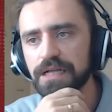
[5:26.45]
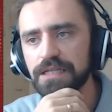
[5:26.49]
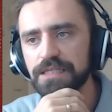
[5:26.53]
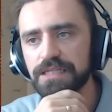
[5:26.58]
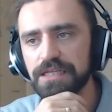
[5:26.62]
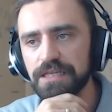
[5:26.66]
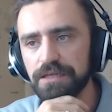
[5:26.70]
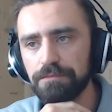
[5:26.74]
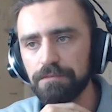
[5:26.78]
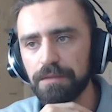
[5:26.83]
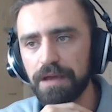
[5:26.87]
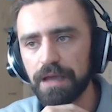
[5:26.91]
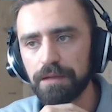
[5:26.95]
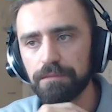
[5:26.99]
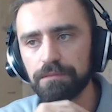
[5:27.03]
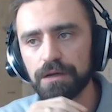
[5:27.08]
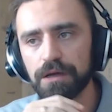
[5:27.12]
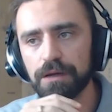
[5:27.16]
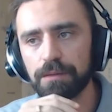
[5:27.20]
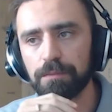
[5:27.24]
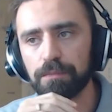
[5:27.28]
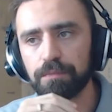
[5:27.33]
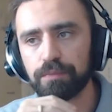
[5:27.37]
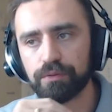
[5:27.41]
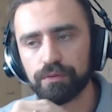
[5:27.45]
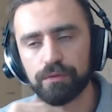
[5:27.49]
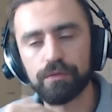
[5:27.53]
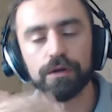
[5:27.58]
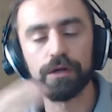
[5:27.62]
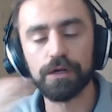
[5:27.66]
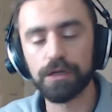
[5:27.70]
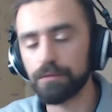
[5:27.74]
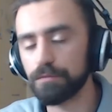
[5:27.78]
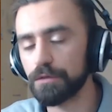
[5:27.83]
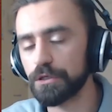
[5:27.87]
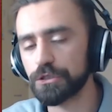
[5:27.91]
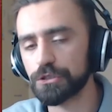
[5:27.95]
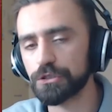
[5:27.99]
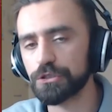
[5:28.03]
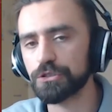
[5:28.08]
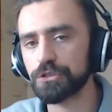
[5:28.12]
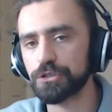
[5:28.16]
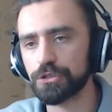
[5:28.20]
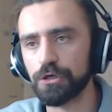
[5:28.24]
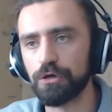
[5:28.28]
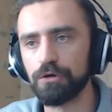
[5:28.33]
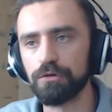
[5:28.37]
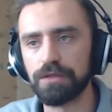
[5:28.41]
Team Magma pretty much
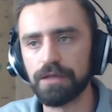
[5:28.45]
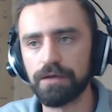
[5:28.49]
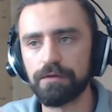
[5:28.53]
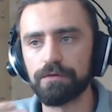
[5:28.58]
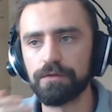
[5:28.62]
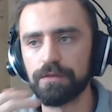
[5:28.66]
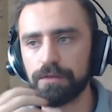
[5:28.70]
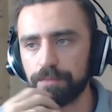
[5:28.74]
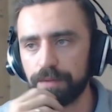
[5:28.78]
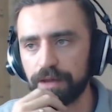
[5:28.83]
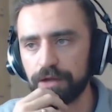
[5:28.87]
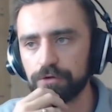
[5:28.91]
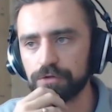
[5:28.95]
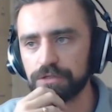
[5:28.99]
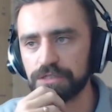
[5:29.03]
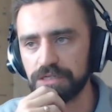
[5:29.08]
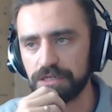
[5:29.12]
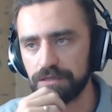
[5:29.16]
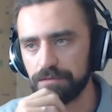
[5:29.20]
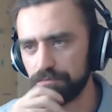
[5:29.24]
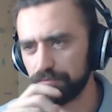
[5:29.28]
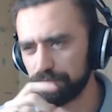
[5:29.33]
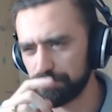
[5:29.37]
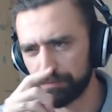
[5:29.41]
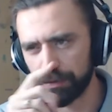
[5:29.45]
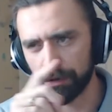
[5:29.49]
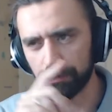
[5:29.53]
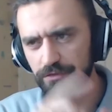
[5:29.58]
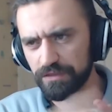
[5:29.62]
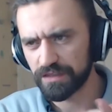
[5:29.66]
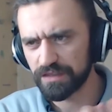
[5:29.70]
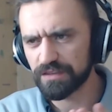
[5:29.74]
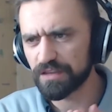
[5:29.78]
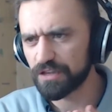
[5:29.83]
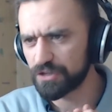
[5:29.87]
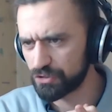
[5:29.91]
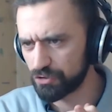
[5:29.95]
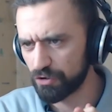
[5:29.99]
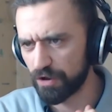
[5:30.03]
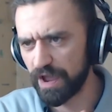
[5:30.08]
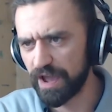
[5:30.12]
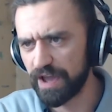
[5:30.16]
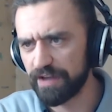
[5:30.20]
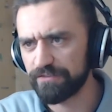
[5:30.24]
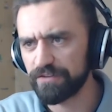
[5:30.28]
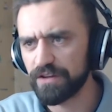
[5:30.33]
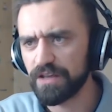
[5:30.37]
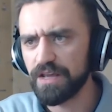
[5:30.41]
just showed they were the better team, both in the
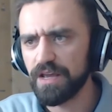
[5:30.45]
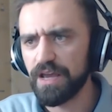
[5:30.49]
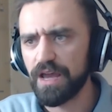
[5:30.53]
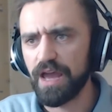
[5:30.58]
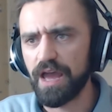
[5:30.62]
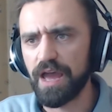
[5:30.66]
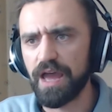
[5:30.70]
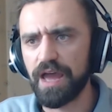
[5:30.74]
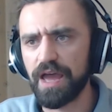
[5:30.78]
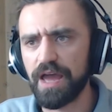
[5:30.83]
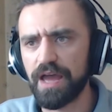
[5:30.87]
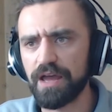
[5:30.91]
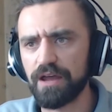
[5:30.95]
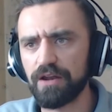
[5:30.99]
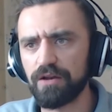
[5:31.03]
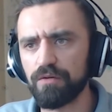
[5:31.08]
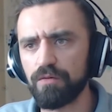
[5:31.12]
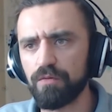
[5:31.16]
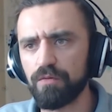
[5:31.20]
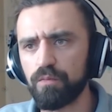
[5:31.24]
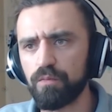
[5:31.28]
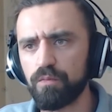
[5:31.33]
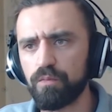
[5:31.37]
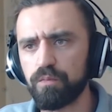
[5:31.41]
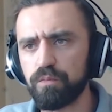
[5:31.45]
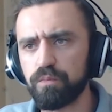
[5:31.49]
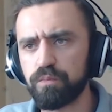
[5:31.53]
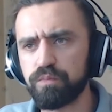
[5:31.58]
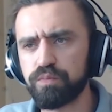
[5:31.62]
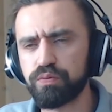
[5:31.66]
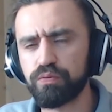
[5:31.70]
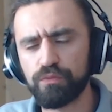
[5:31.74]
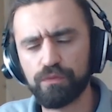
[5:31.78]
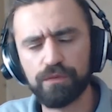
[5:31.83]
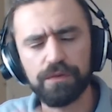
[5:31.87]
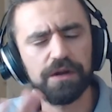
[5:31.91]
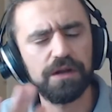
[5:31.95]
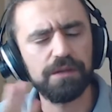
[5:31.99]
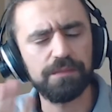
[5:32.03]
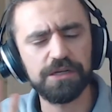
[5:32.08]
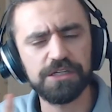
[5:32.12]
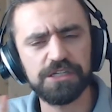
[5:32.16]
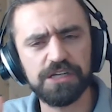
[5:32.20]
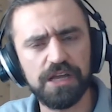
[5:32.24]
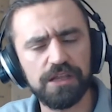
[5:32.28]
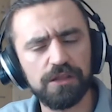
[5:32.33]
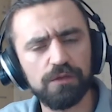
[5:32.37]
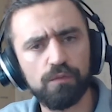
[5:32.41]
draft and pretty
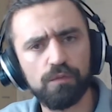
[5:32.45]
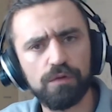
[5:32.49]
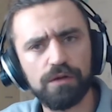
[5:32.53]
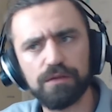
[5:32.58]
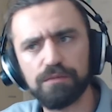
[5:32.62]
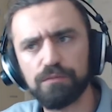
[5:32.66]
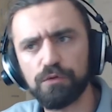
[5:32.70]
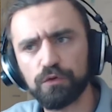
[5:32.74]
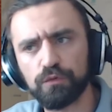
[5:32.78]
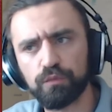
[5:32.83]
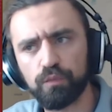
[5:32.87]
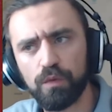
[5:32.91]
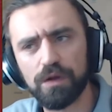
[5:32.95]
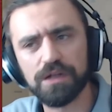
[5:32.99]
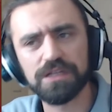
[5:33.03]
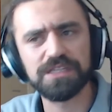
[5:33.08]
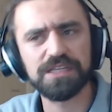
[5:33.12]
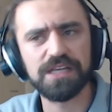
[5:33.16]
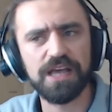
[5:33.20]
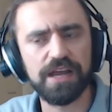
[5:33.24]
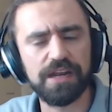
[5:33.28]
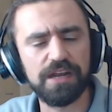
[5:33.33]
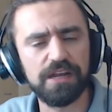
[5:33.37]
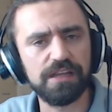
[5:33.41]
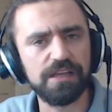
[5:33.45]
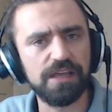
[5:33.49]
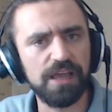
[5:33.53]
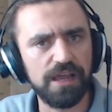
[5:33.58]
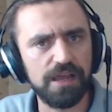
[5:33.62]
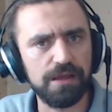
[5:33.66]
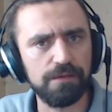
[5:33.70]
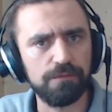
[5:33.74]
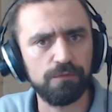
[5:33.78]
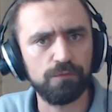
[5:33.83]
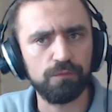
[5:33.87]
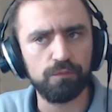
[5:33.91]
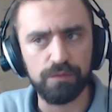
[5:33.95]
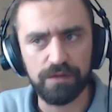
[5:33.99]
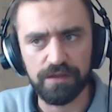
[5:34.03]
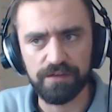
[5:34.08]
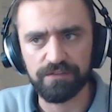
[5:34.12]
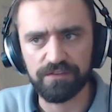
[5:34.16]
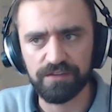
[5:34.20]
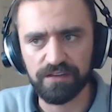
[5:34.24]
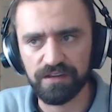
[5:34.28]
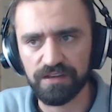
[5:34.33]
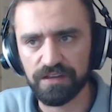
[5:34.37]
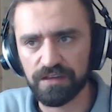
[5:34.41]
much had one of the most one-sided games we've
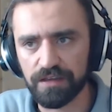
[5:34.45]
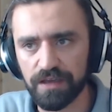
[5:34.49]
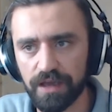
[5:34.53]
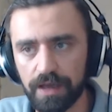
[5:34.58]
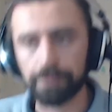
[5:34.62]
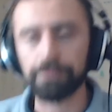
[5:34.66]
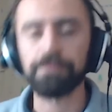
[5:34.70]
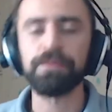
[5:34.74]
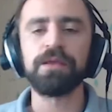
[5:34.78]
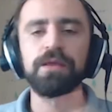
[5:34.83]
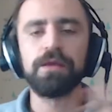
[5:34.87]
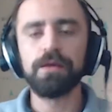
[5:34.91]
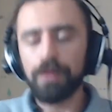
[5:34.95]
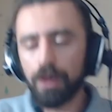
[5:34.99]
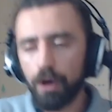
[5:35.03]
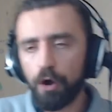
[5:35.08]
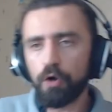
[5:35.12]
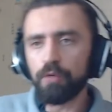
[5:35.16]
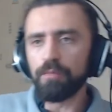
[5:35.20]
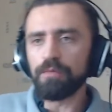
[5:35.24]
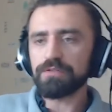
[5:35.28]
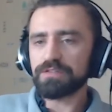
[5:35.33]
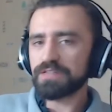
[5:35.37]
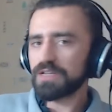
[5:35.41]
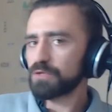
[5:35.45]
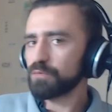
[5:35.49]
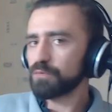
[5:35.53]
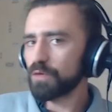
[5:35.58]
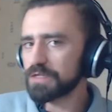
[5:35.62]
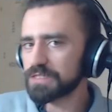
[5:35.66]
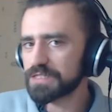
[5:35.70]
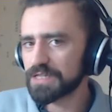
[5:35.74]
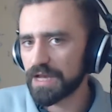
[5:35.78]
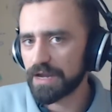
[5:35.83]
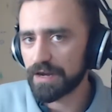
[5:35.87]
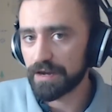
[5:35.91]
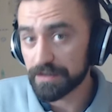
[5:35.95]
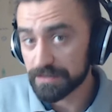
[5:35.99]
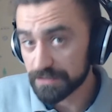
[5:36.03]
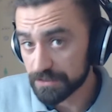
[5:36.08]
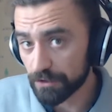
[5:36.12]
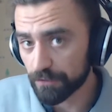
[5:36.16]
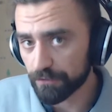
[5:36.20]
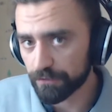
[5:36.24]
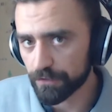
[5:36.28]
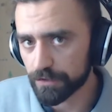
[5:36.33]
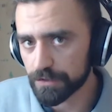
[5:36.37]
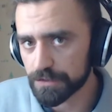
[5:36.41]
seen yet. Almost as one-sided as
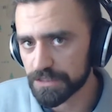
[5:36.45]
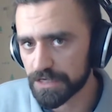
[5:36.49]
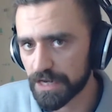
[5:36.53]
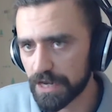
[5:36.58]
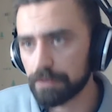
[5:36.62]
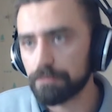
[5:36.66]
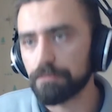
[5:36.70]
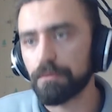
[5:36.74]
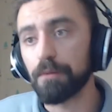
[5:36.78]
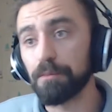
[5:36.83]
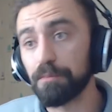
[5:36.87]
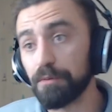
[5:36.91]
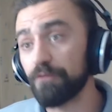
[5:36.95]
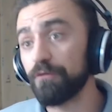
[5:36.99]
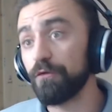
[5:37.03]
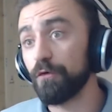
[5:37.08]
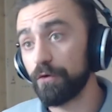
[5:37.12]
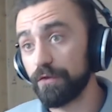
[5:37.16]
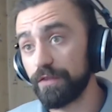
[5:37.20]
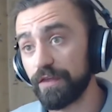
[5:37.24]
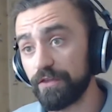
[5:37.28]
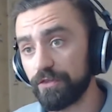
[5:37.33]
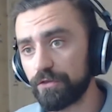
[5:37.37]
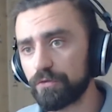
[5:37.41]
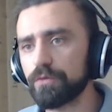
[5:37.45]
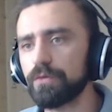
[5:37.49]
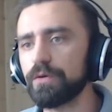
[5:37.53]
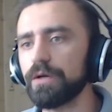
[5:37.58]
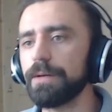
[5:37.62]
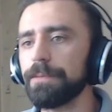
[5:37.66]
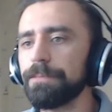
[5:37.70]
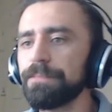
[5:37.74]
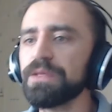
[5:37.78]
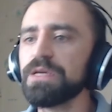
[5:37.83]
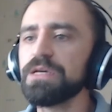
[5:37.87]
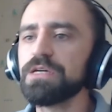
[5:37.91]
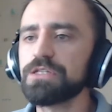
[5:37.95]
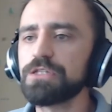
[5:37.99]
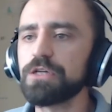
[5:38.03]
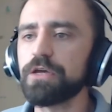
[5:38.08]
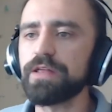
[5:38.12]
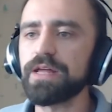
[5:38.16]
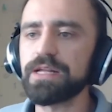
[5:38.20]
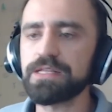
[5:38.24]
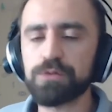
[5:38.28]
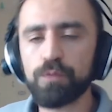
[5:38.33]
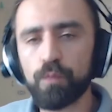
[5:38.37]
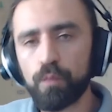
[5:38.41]
their first game before they threw it. So
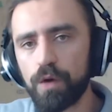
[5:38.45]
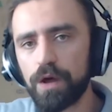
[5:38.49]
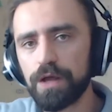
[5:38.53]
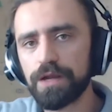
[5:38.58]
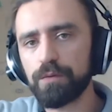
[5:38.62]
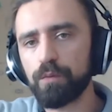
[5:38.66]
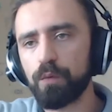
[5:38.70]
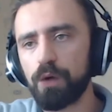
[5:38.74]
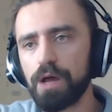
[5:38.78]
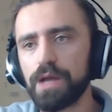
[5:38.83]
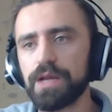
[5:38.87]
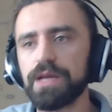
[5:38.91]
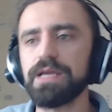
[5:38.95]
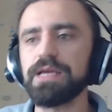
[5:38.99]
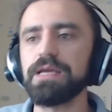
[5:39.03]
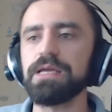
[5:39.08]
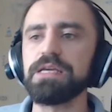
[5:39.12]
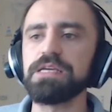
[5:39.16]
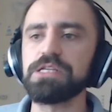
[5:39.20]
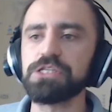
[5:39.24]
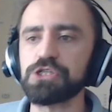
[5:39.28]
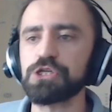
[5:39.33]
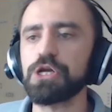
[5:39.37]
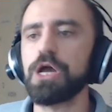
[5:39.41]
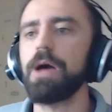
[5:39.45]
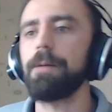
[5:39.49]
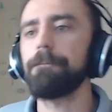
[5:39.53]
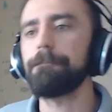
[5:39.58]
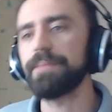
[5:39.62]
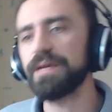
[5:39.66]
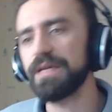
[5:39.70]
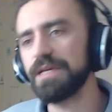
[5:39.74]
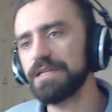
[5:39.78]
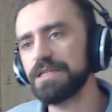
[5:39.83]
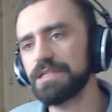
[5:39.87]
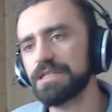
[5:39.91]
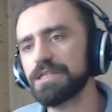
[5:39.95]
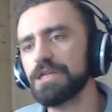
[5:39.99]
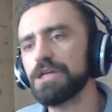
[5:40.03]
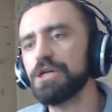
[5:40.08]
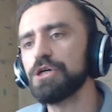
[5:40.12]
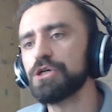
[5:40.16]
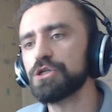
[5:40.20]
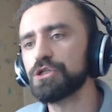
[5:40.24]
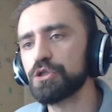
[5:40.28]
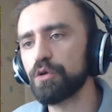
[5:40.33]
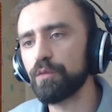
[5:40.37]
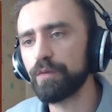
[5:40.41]
that's 1-1 each apiece.
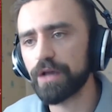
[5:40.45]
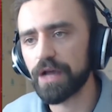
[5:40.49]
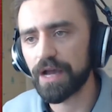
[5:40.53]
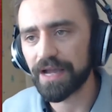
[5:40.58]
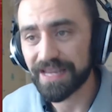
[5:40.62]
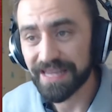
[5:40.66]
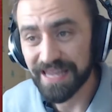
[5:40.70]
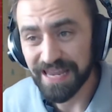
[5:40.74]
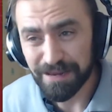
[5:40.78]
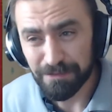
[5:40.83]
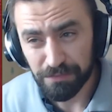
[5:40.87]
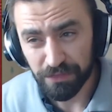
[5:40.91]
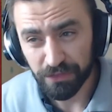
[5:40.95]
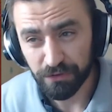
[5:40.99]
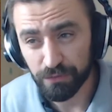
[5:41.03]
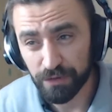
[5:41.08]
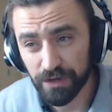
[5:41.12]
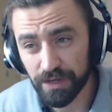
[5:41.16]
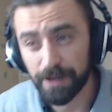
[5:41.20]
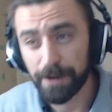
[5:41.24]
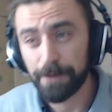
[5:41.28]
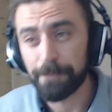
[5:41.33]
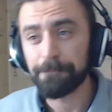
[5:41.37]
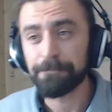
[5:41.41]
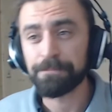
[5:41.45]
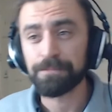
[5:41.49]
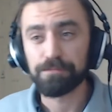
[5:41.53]
So we got game 3.